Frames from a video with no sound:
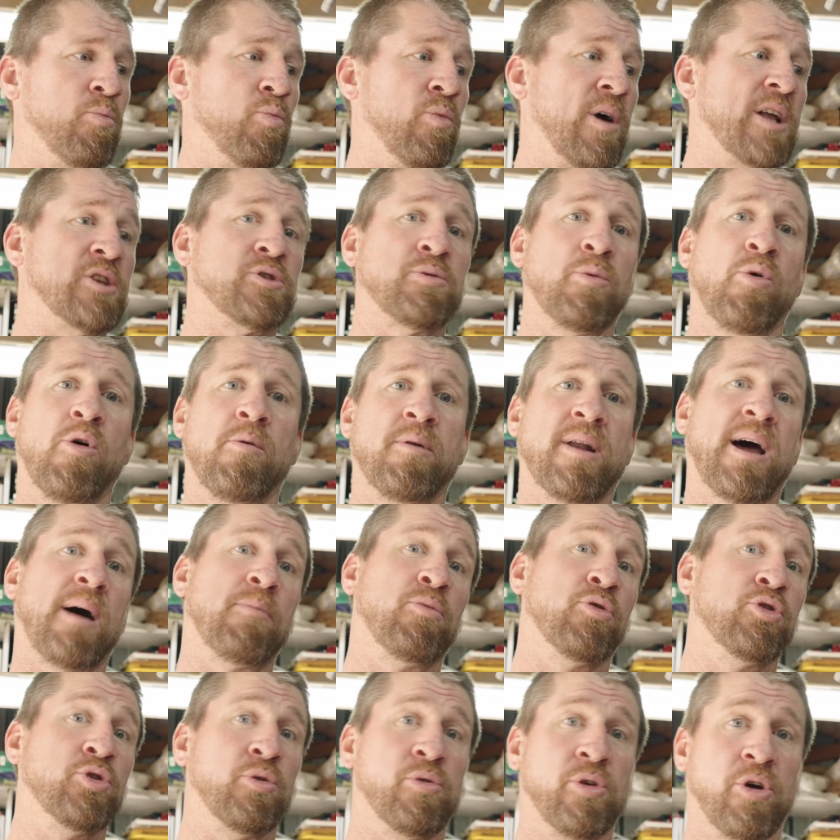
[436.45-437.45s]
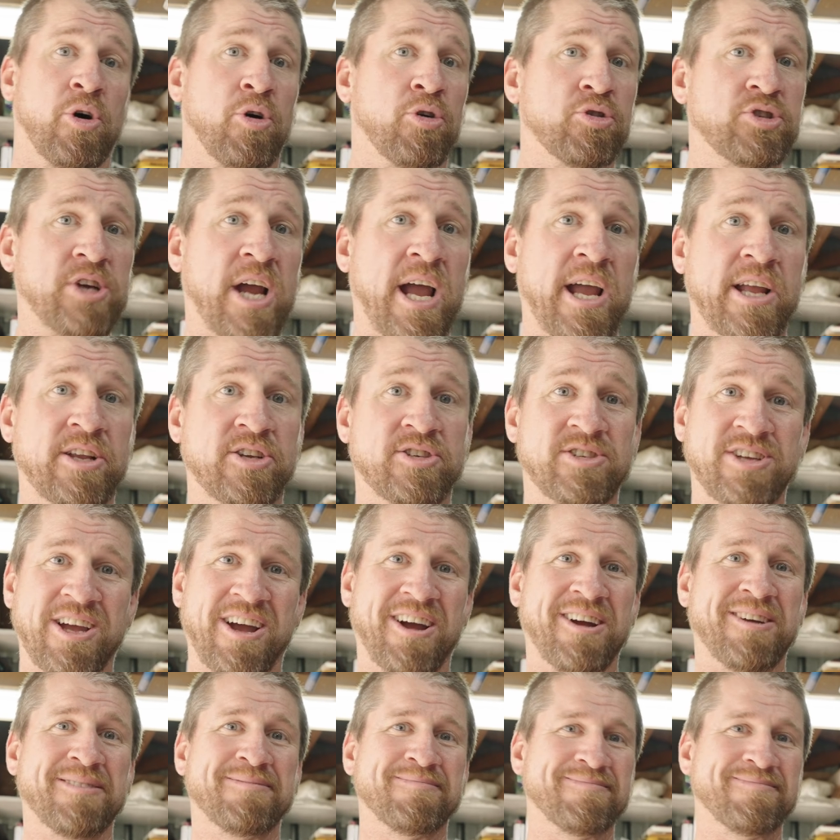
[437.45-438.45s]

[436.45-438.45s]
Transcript: Once we warm it up, we'll do an oil change. So,